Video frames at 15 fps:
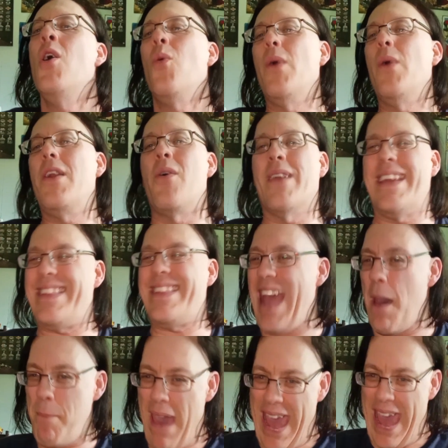we don't get
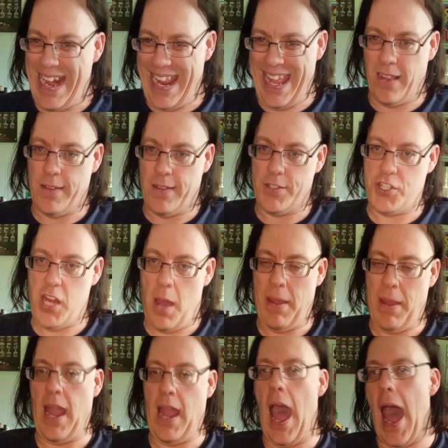that bad English
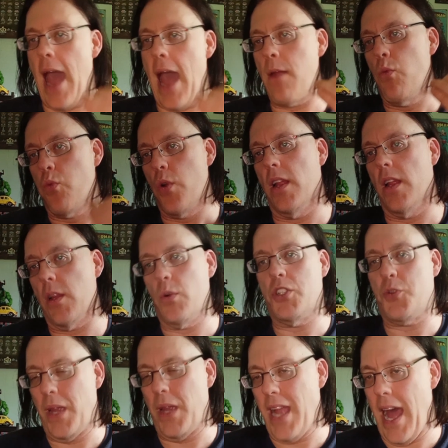dubbing. I really
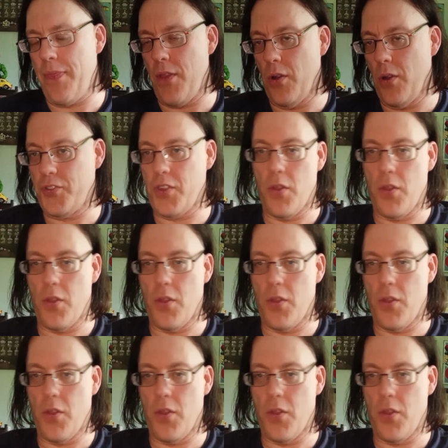wish we got those.